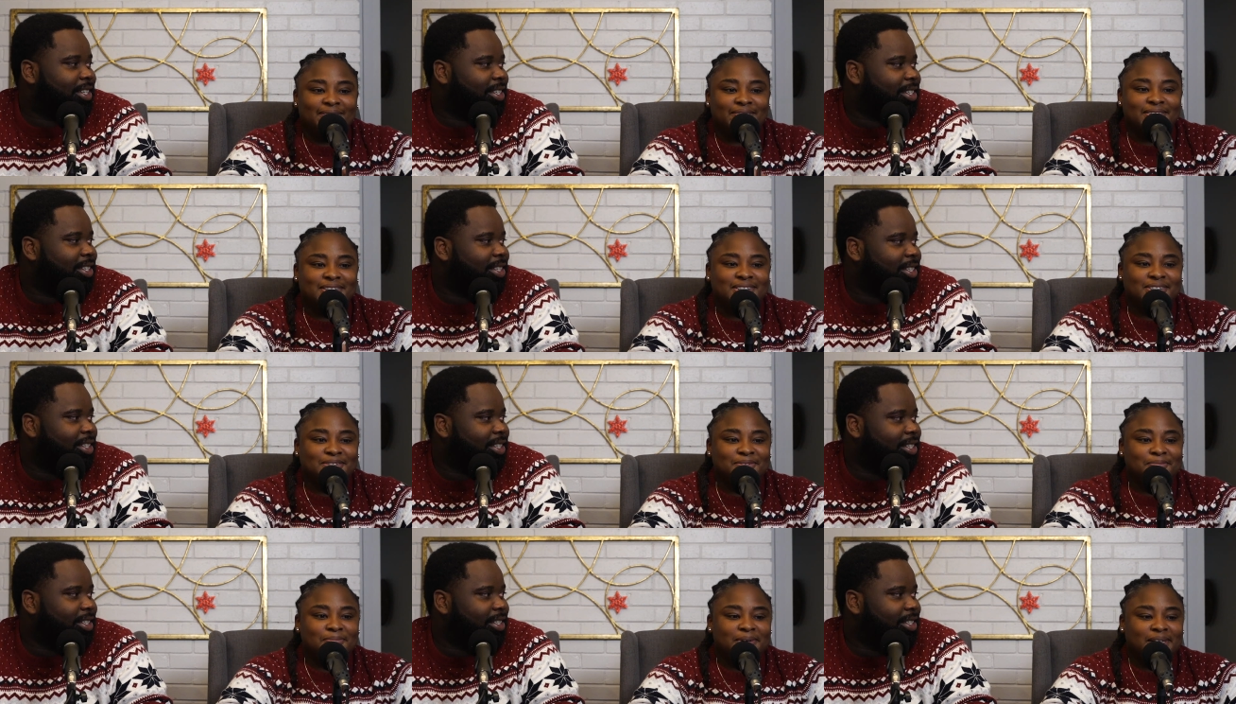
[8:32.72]
Speaker 1: with you
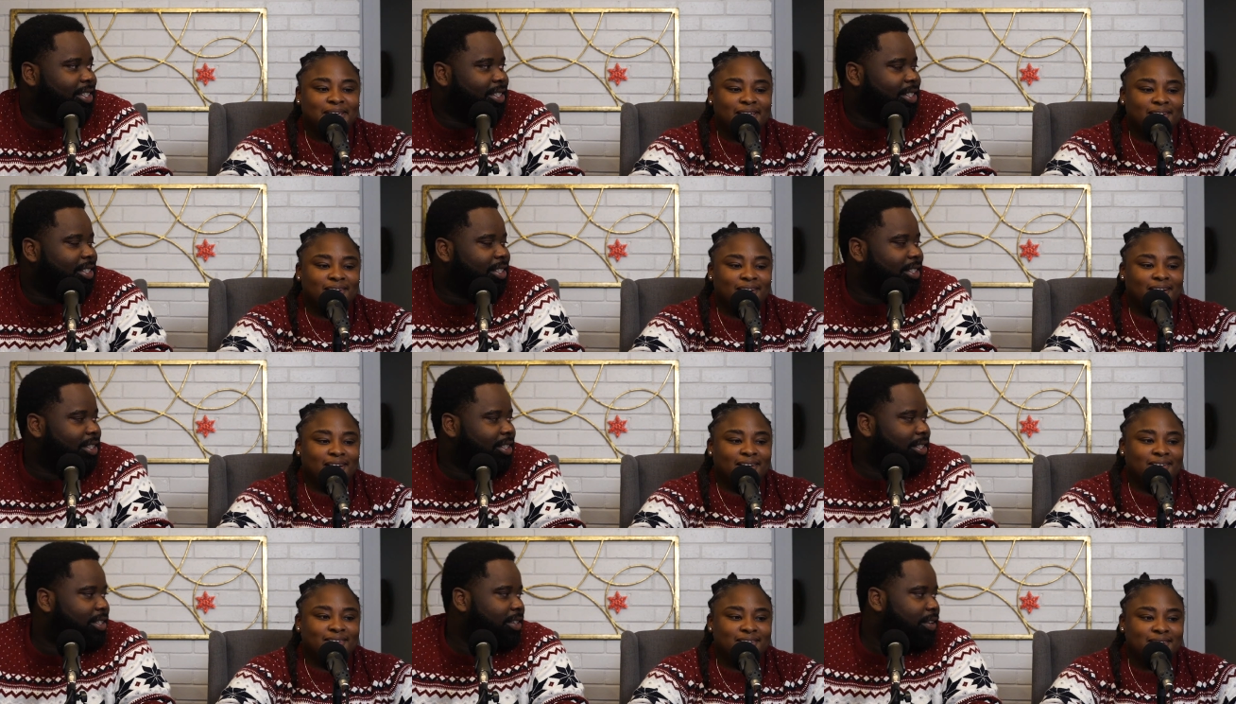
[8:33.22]
being
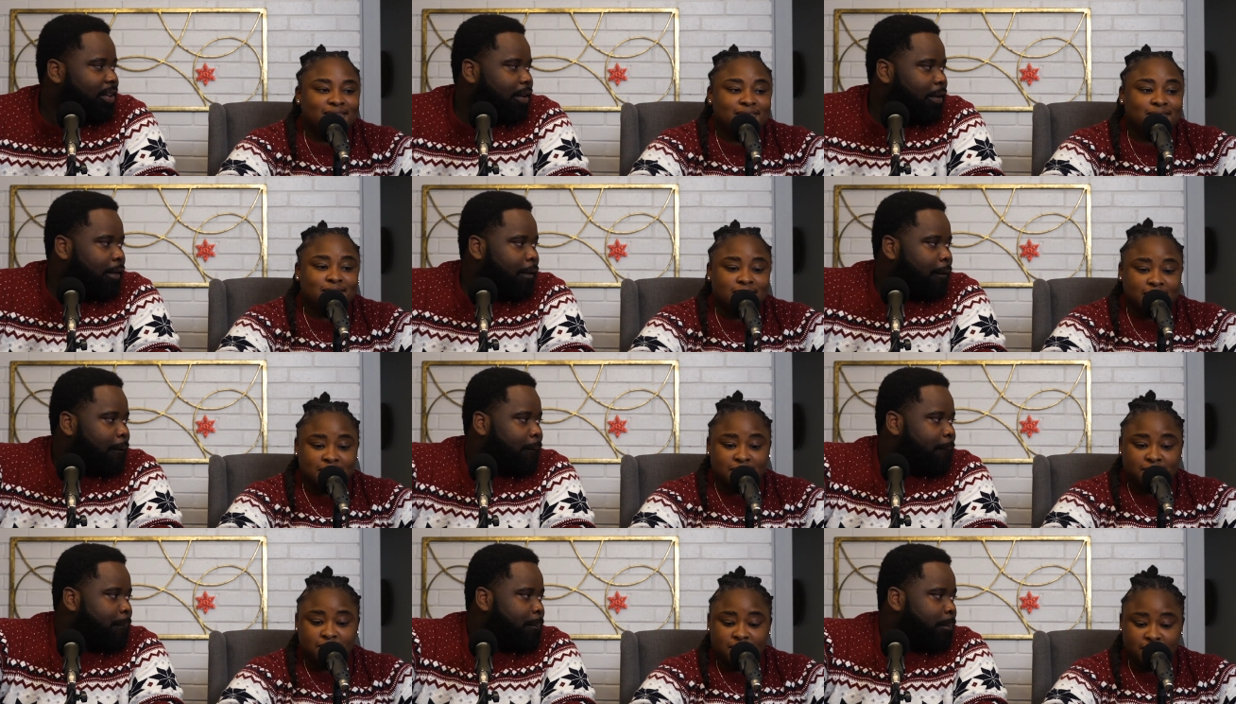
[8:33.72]
like this, cause
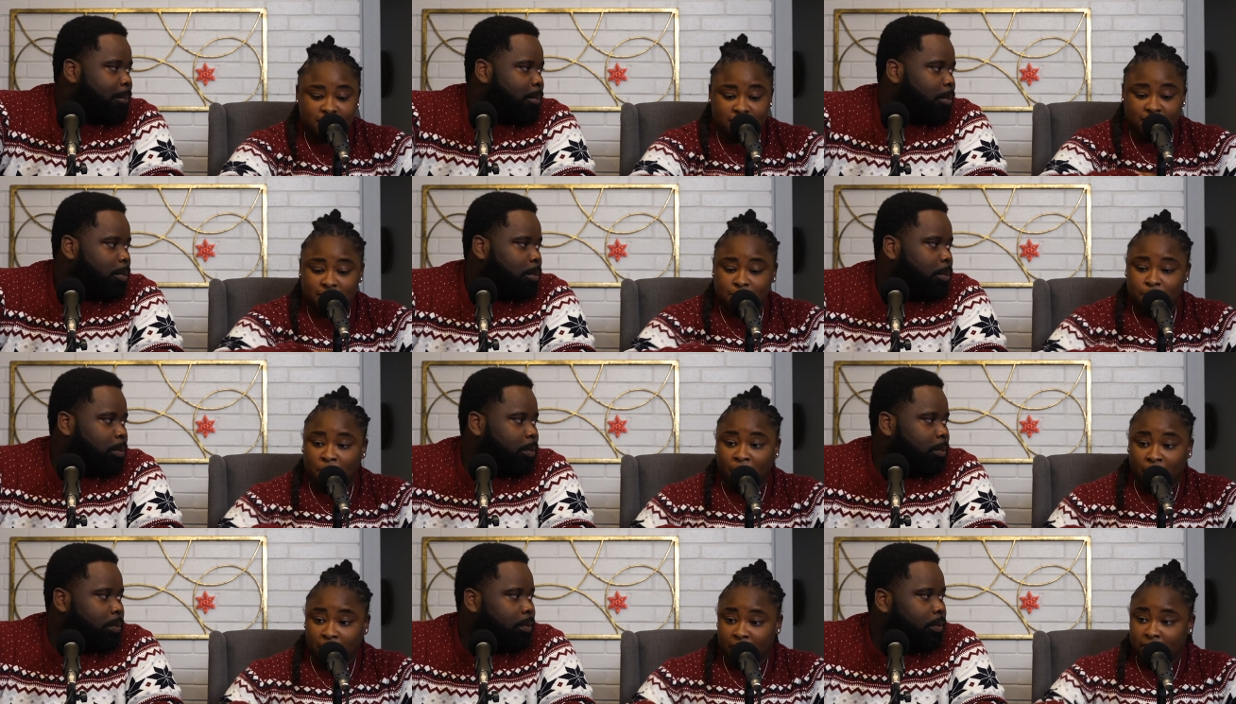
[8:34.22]
this is
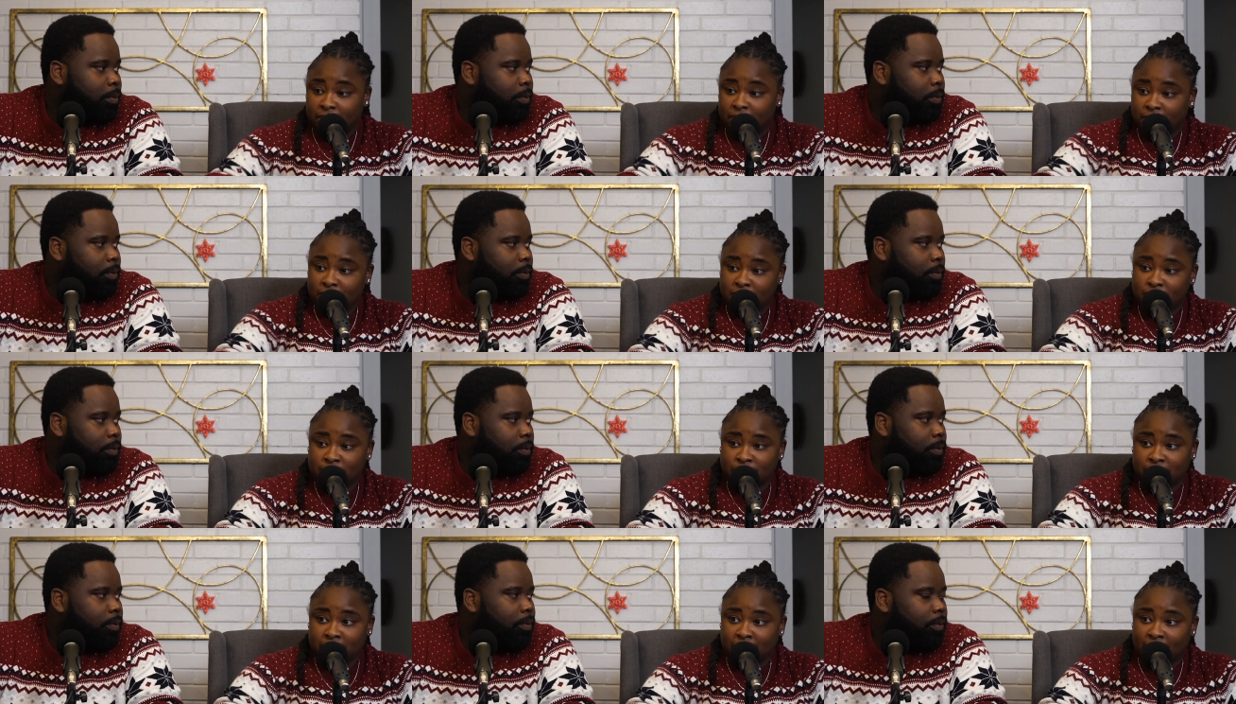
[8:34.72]
part of your
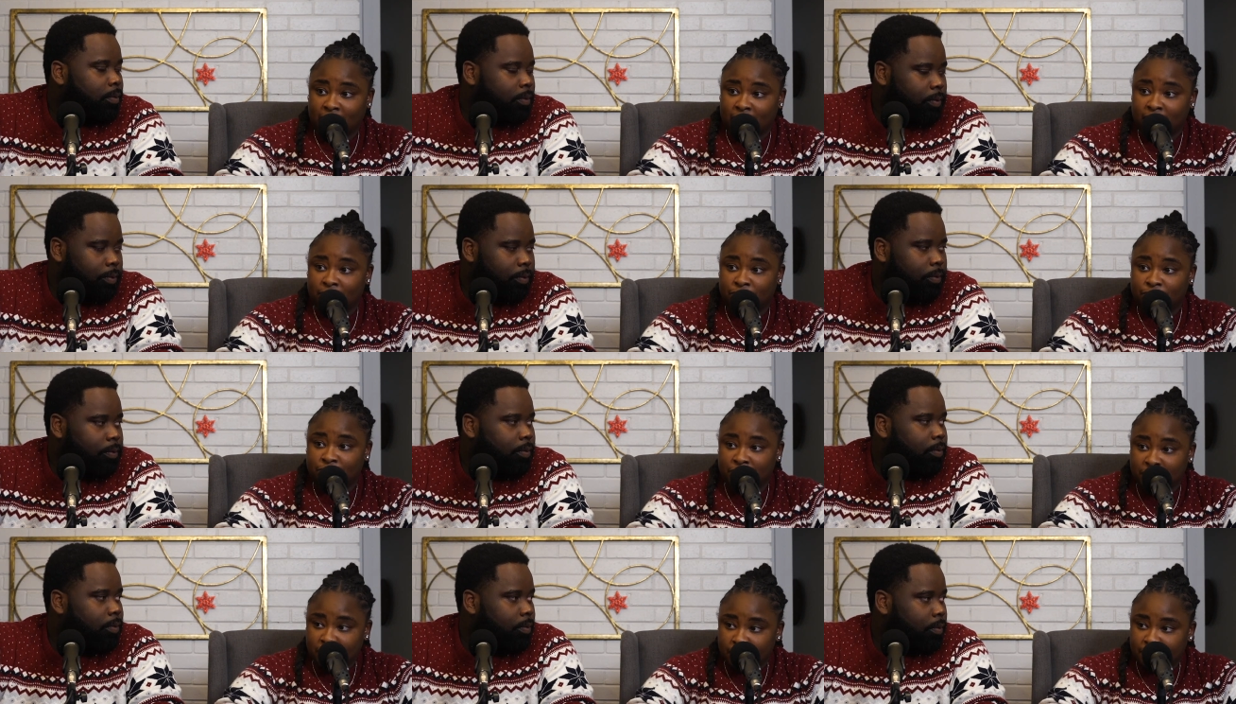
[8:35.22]
dream, like
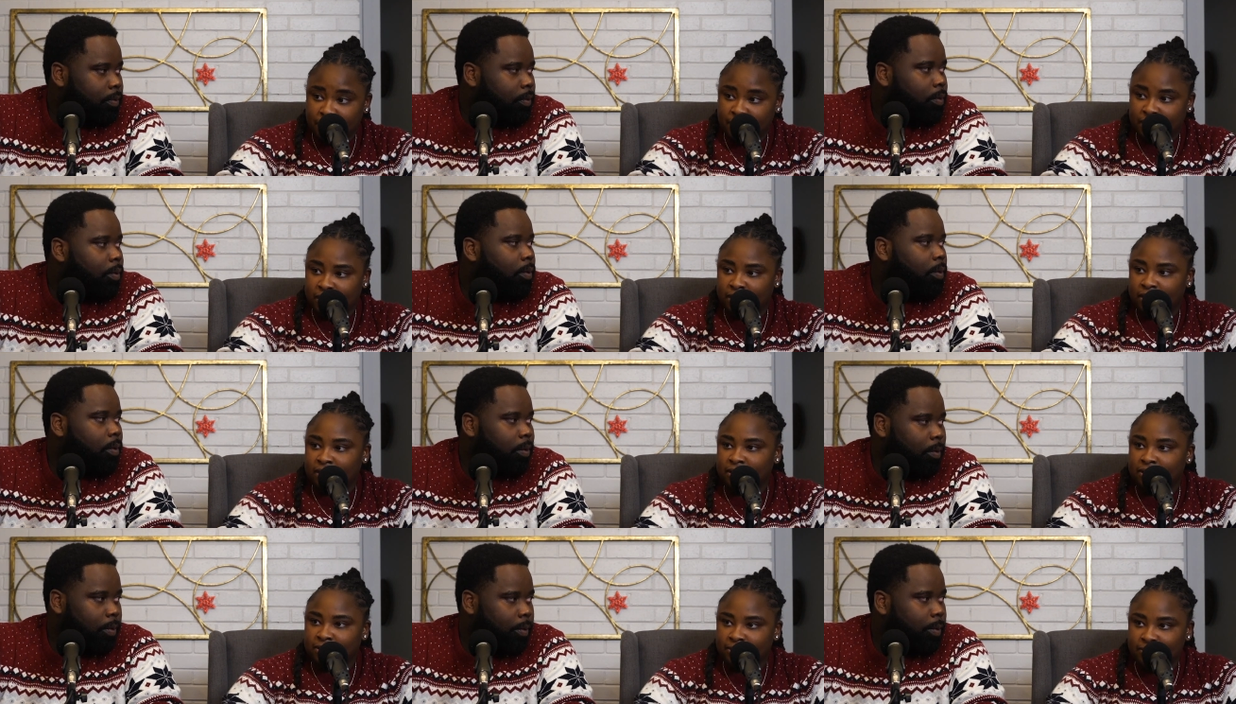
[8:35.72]
filming
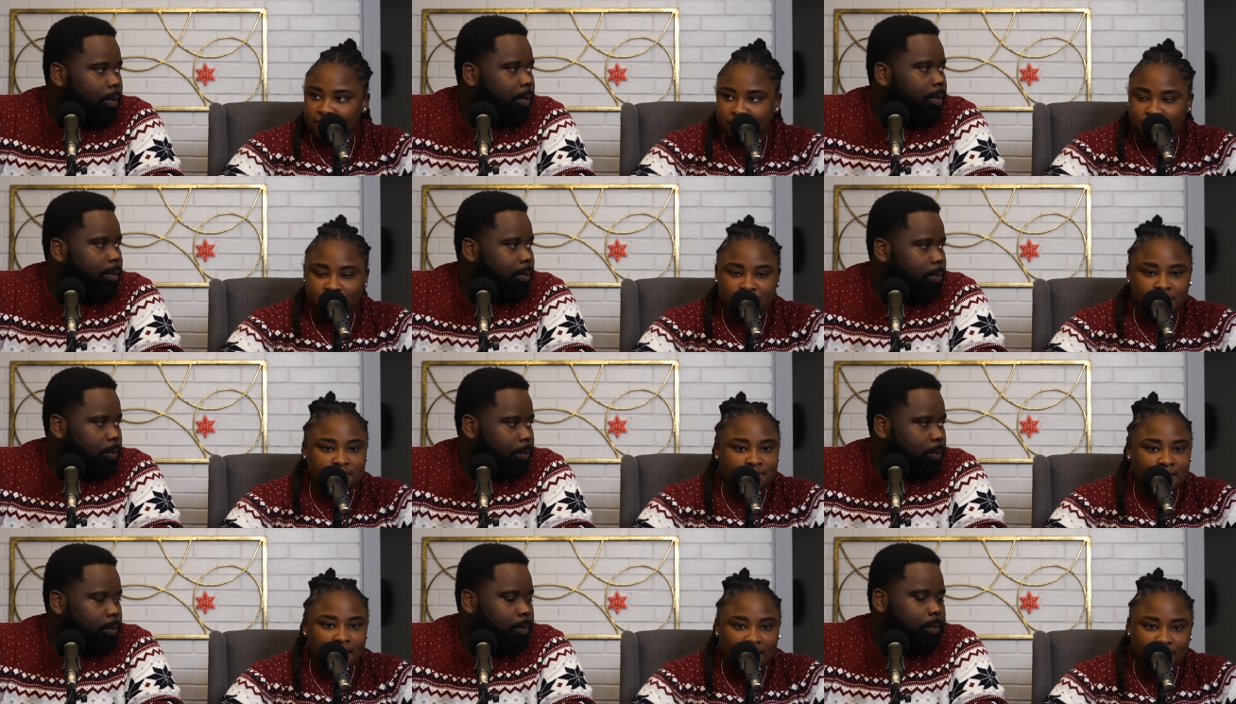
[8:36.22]
and doing
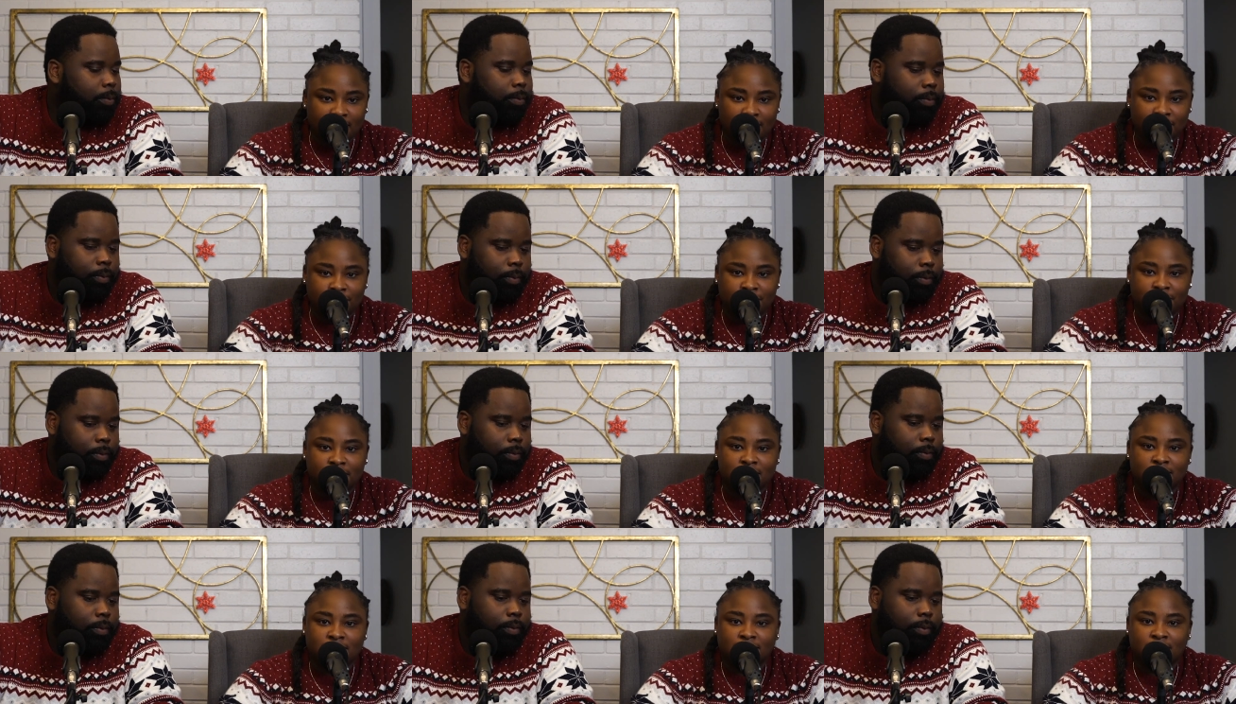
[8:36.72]
photography
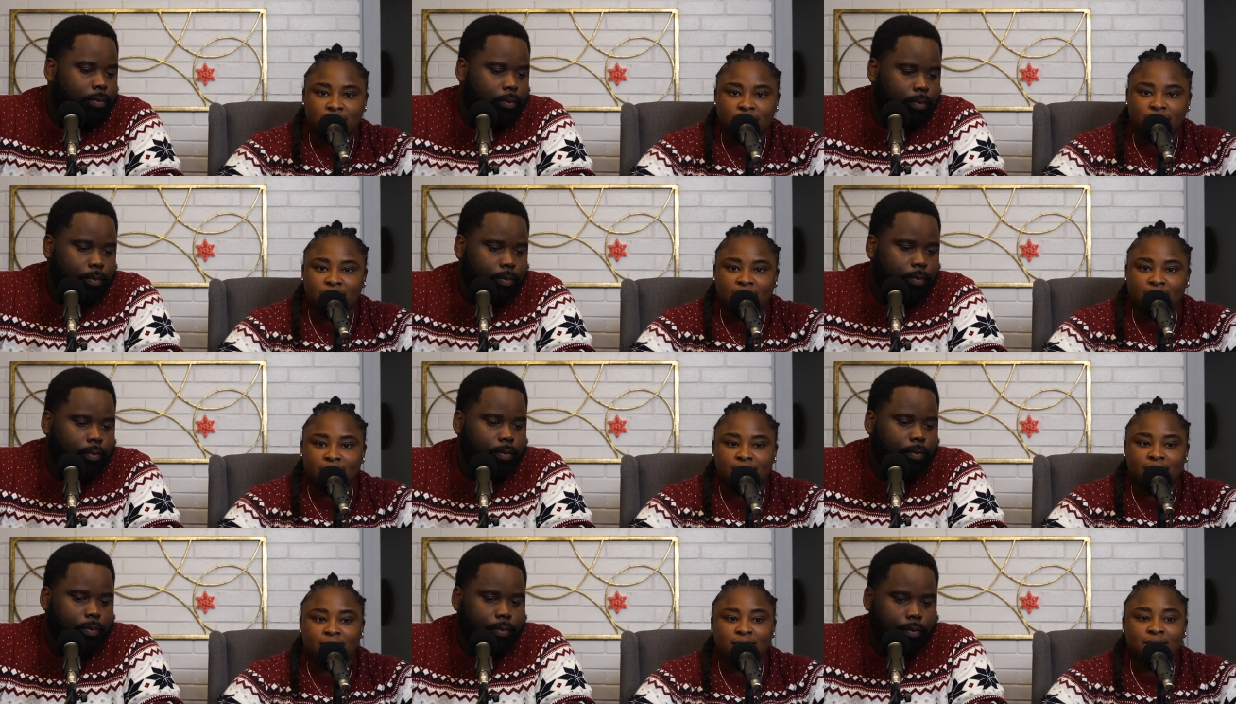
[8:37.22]
and stuff like
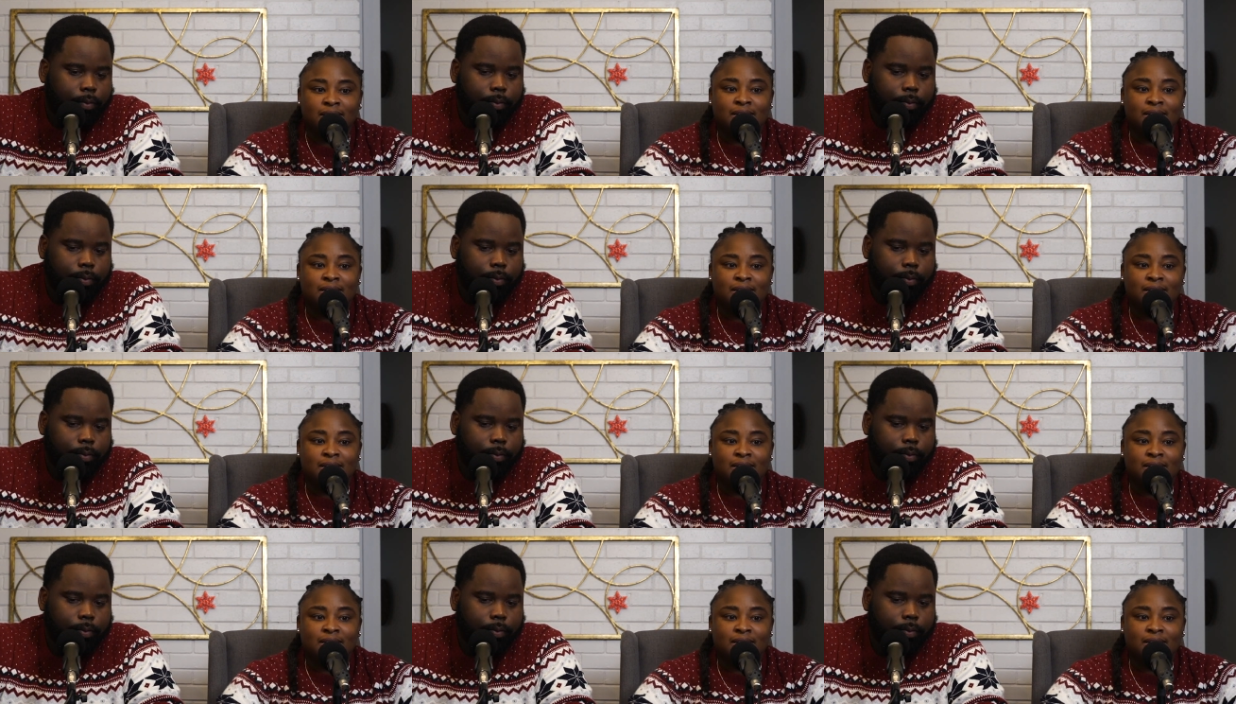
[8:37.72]
that.